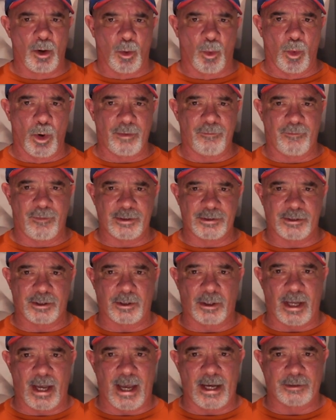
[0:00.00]
what
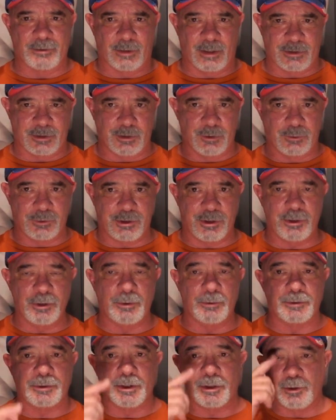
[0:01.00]
physical address you choose.